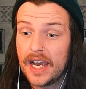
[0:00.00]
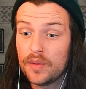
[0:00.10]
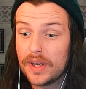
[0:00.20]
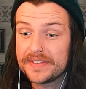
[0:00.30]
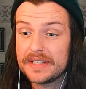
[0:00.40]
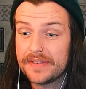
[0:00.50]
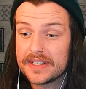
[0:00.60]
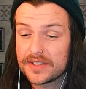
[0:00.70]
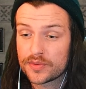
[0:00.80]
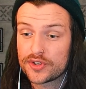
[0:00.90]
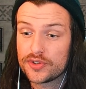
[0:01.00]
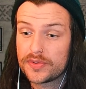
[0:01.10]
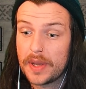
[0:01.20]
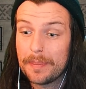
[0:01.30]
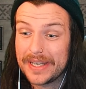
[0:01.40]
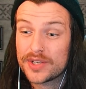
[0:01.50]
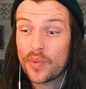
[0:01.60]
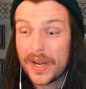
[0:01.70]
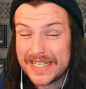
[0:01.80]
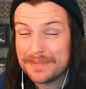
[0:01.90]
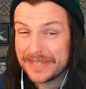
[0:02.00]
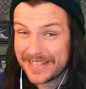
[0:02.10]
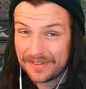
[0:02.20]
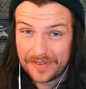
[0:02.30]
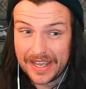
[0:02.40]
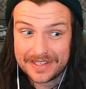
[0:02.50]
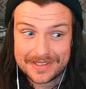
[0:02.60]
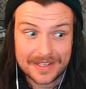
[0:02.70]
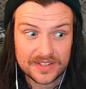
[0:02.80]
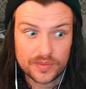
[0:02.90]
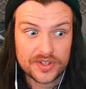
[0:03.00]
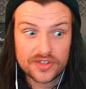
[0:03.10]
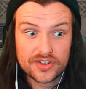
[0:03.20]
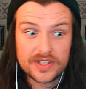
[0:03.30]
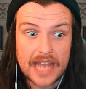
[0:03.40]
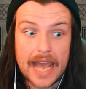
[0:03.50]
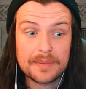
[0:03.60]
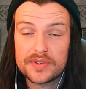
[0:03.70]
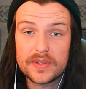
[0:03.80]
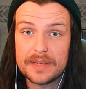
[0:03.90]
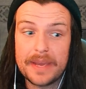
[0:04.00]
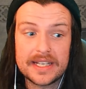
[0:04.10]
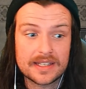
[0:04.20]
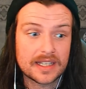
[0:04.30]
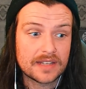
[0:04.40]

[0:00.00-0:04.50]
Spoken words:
while defense is reduced by 20% for 8 seconds, which is just absolutely amazing.